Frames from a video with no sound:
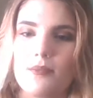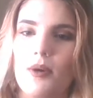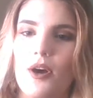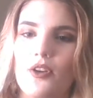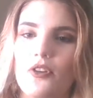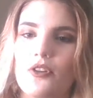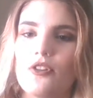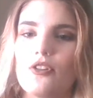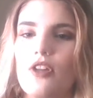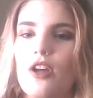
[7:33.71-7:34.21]

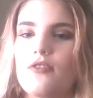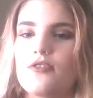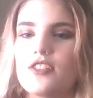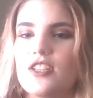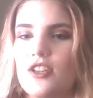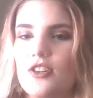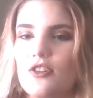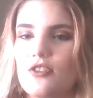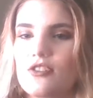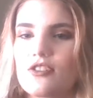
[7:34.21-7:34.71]
puddle of
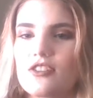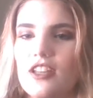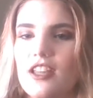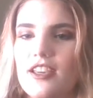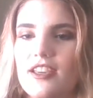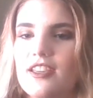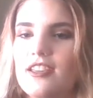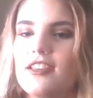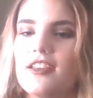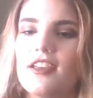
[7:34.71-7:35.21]
tears.
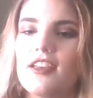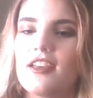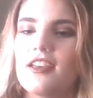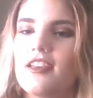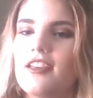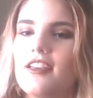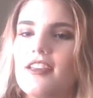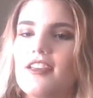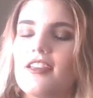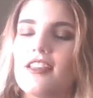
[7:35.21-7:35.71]
Like,
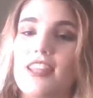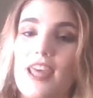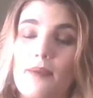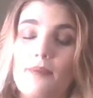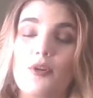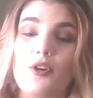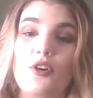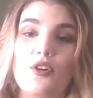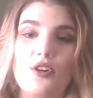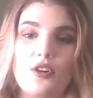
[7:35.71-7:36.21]

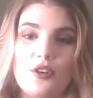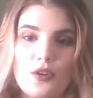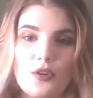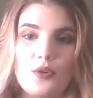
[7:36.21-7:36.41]
that book.